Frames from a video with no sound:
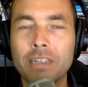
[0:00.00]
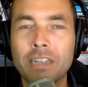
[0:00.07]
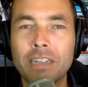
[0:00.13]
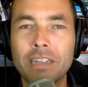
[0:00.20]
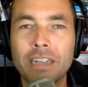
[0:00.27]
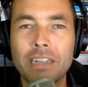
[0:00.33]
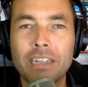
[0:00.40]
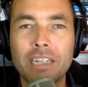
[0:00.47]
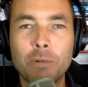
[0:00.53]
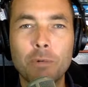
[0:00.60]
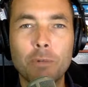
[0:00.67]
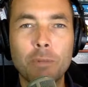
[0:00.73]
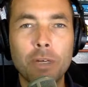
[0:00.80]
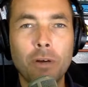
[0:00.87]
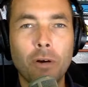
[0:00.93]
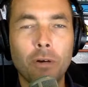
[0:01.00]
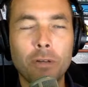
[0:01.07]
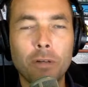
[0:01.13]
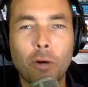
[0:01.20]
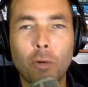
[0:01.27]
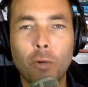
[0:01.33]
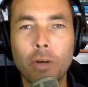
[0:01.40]
said that she would be
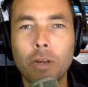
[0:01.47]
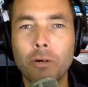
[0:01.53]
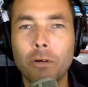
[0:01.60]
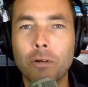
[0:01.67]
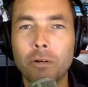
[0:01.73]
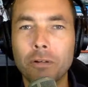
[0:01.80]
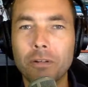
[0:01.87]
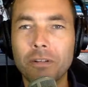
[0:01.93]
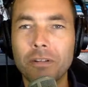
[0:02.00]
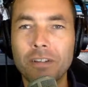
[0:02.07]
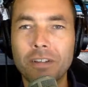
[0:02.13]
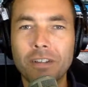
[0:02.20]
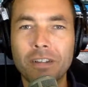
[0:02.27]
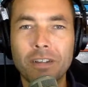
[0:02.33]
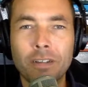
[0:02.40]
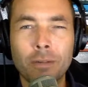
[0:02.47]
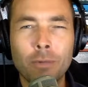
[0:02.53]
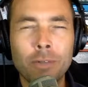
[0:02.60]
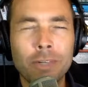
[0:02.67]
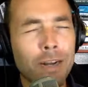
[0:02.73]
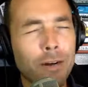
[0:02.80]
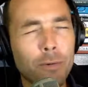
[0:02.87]
called Creole,
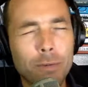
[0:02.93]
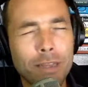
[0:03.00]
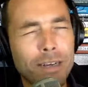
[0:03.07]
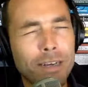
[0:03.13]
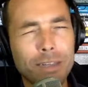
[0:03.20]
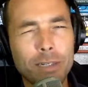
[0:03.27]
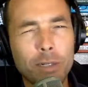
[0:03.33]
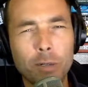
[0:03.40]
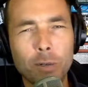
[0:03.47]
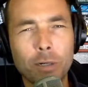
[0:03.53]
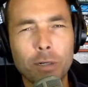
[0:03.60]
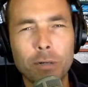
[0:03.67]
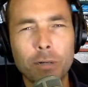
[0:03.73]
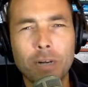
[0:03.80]
which I don't think is true.